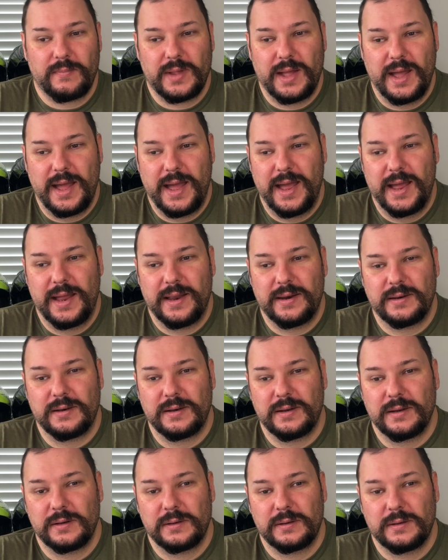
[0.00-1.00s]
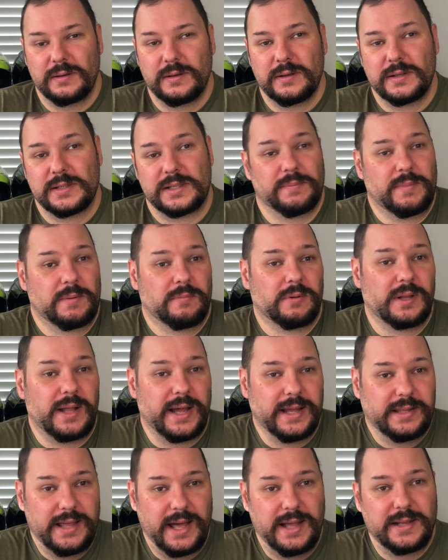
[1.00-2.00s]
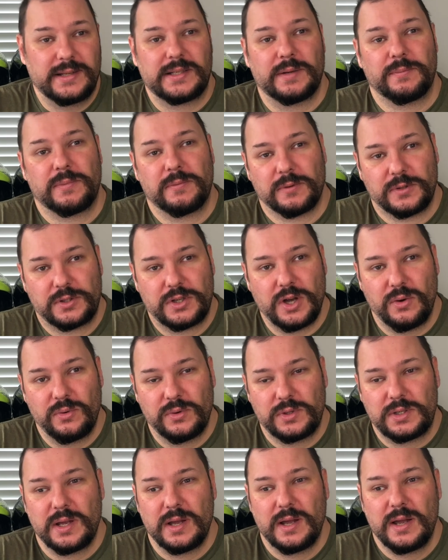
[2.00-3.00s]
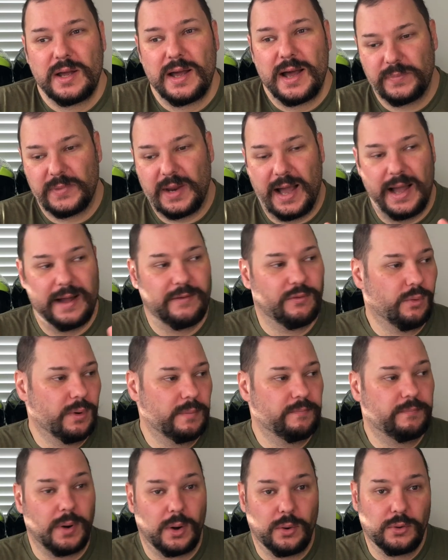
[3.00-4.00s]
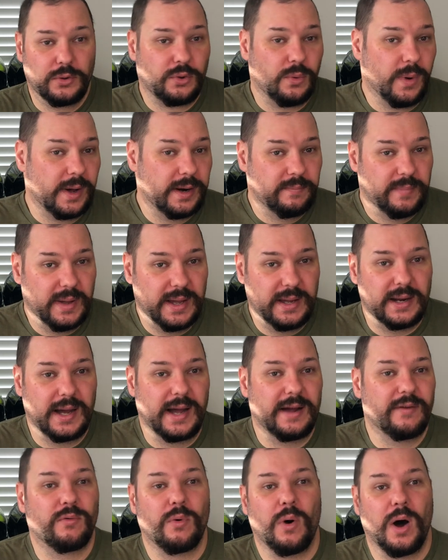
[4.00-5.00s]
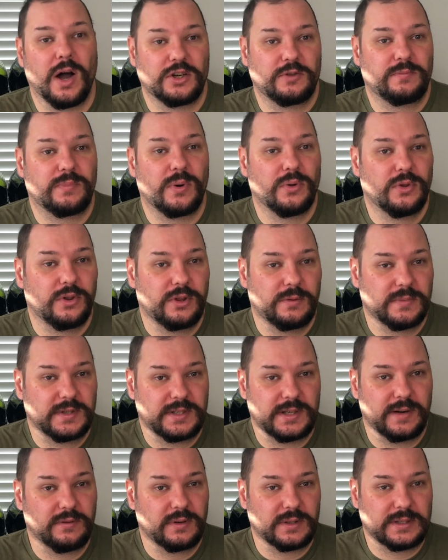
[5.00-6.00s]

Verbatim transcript: And some people like that, some people don't. I've worn both quite a bit. I've washed both of them several